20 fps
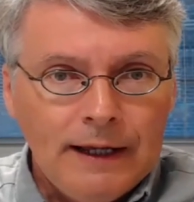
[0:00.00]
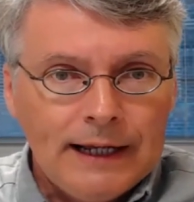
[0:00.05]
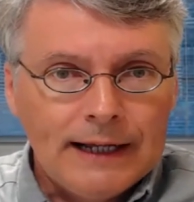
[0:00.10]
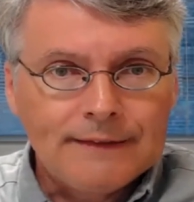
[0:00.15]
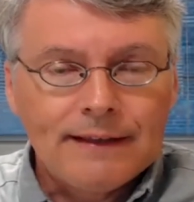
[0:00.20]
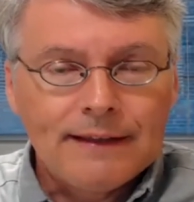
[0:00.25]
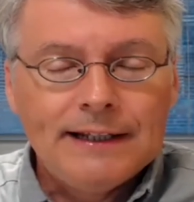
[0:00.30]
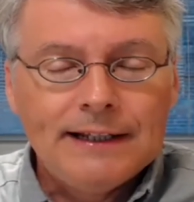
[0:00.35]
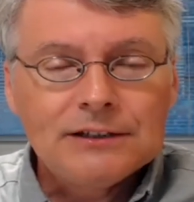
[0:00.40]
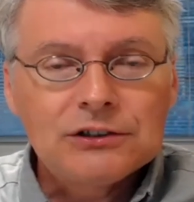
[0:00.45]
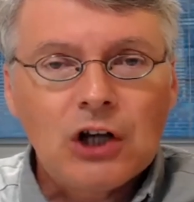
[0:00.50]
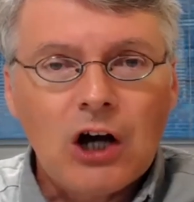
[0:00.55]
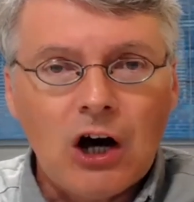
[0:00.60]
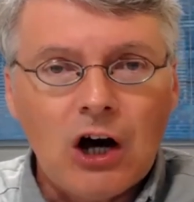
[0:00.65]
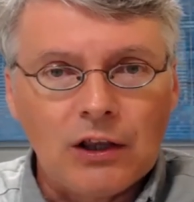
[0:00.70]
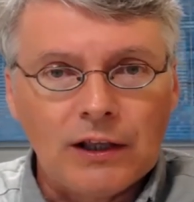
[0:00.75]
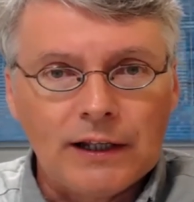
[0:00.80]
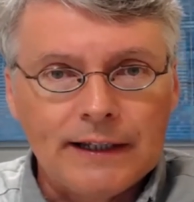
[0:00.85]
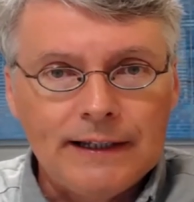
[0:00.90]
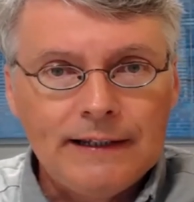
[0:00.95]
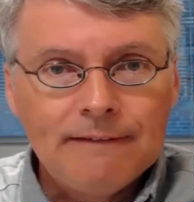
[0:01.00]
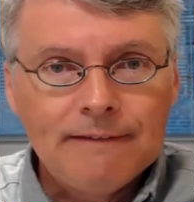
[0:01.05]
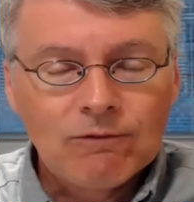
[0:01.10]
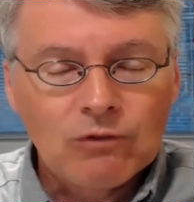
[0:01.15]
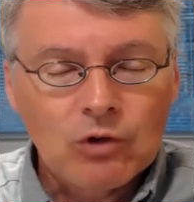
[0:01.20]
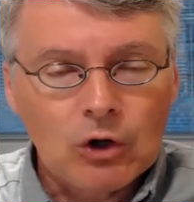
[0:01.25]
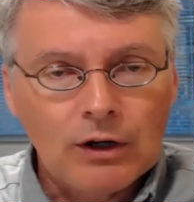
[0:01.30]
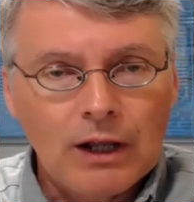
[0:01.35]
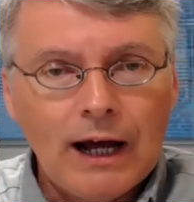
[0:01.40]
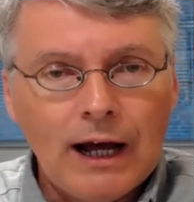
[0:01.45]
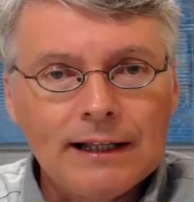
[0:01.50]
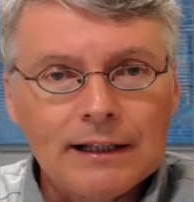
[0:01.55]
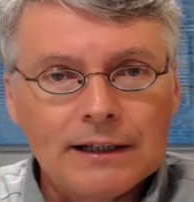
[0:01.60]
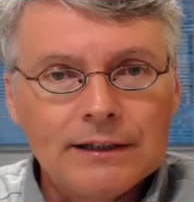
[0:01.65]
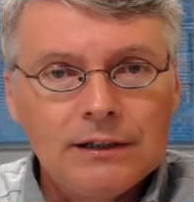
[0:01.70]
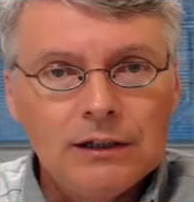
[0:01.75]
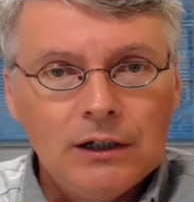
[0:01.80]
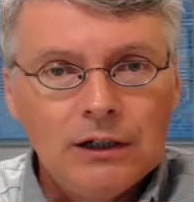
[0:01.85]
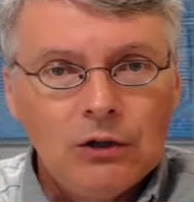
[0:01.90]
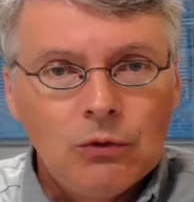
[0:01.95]
and that his colony, Rhode
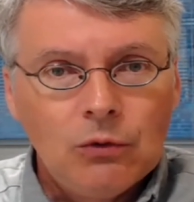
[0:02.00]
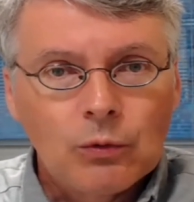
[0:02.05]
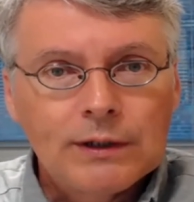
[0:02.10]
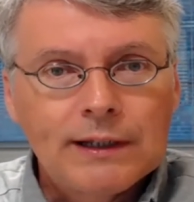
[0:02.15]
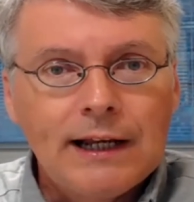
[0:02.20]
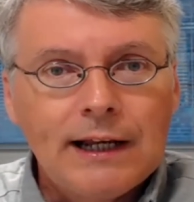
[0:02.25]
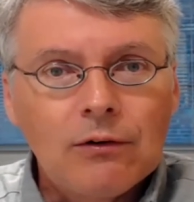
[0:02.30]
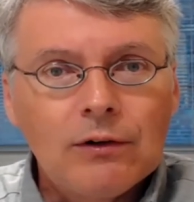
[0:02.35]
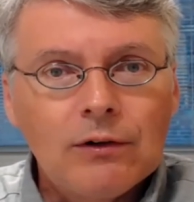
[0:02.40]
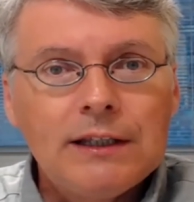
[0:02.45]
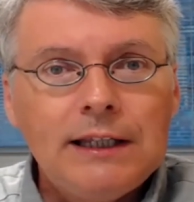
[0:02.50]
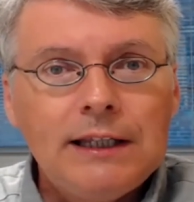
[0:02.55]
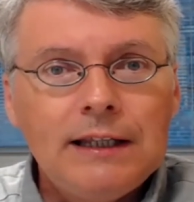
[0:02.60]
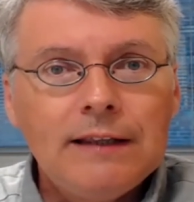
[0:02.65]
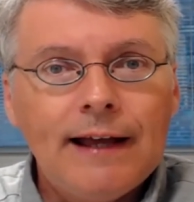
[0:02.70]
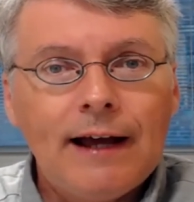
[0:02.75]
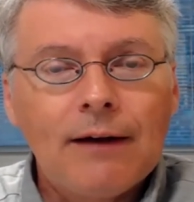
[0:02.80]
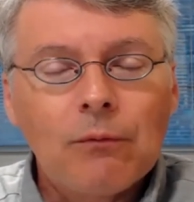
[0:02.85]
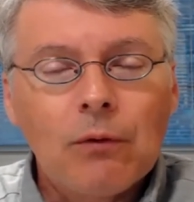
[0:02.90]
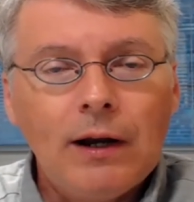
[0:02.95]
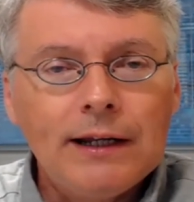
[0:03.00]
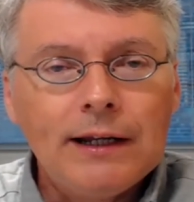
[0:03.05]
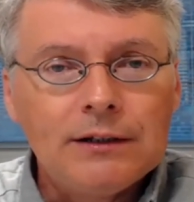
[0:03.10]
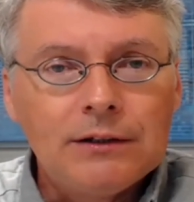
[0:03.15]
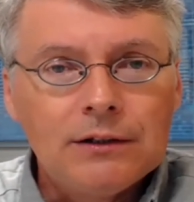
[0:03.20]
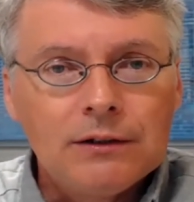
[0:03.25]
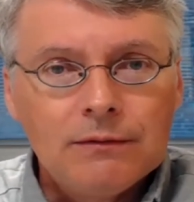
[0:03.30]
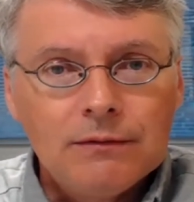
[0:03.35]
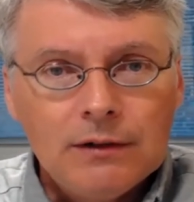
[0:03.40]
Island, would guarantee that right.